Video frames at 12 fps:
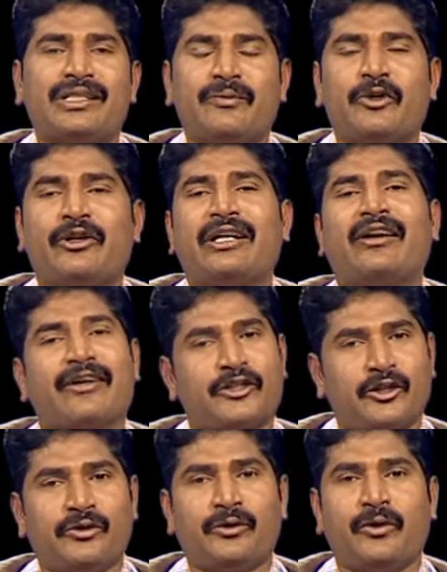about
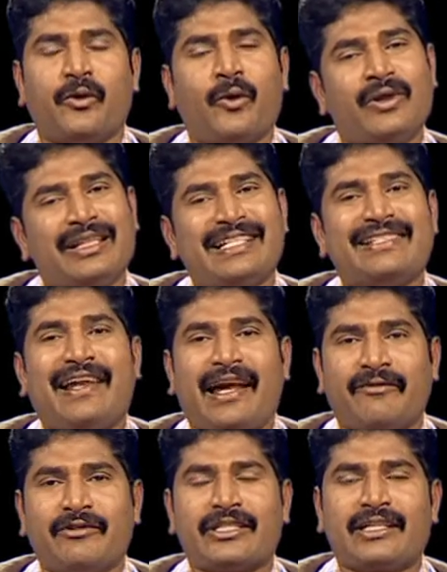introduction to all these
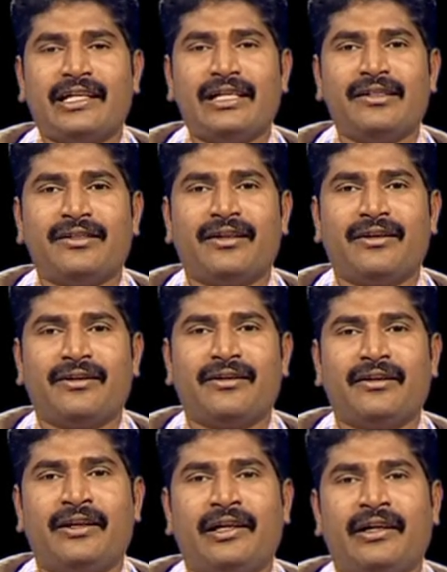language skills,
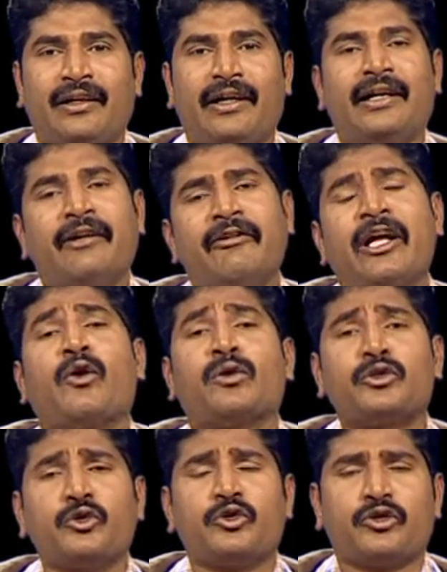and even I
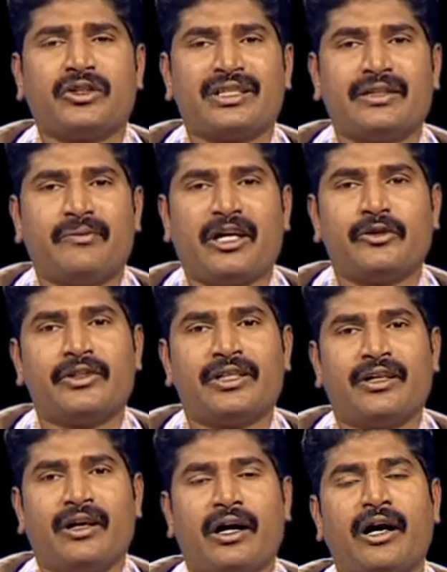also talked about
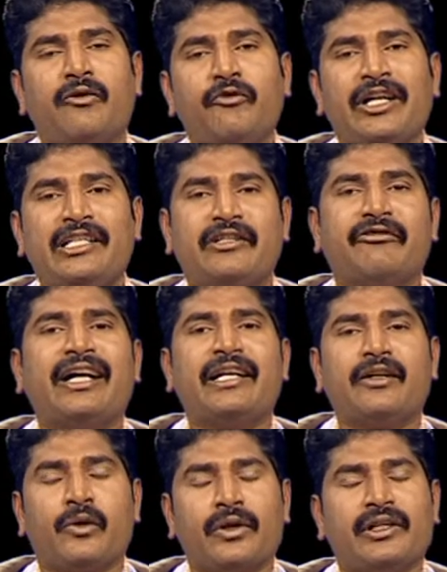how we
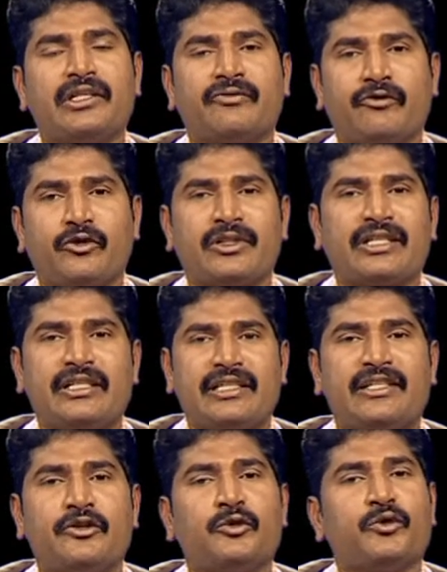divided all these four skills
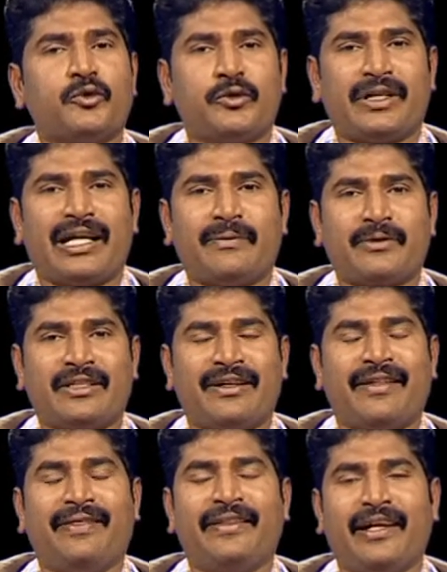into two types.
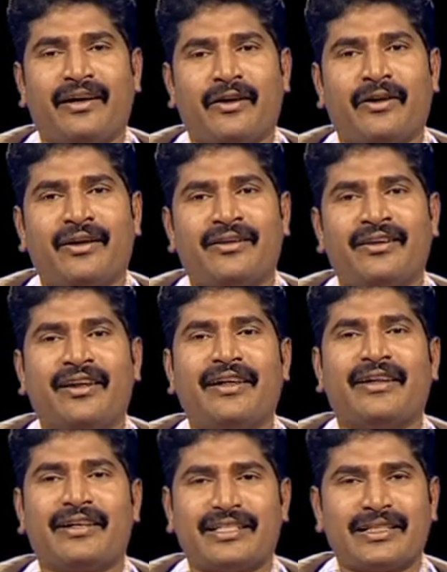They are
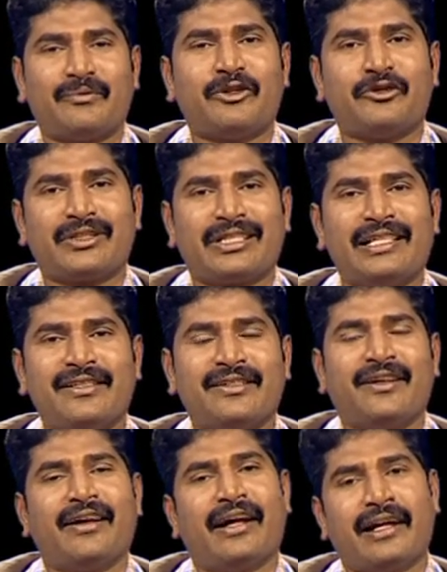receptive skills
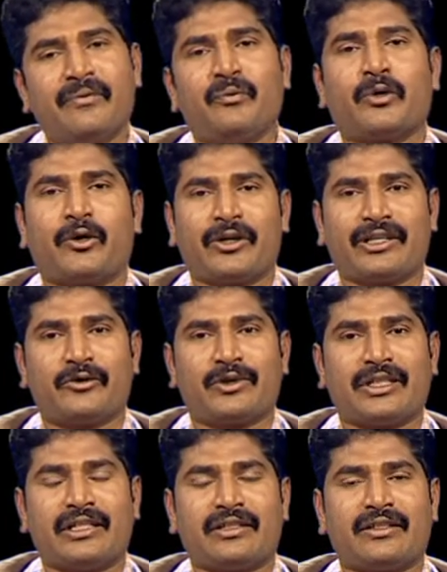and productive
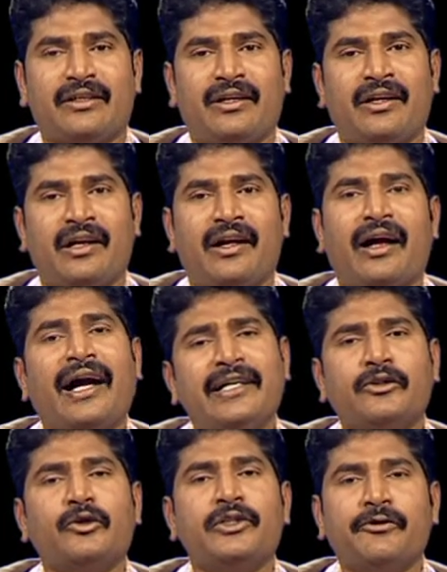skills. I
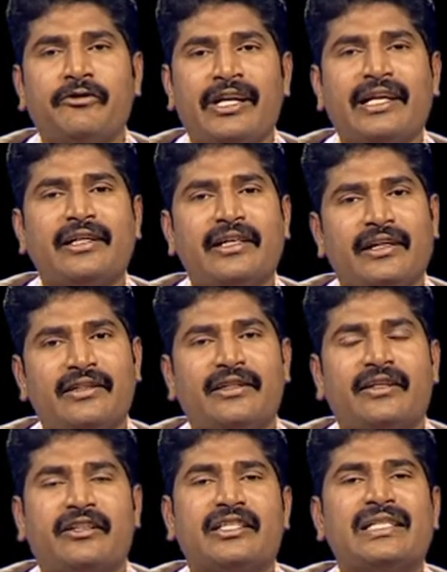told you very clearly
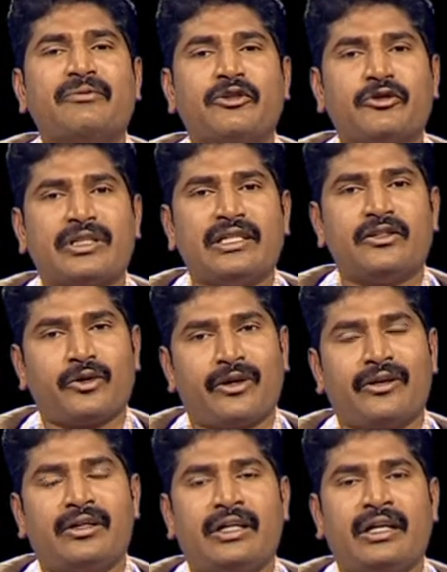that receptive skills are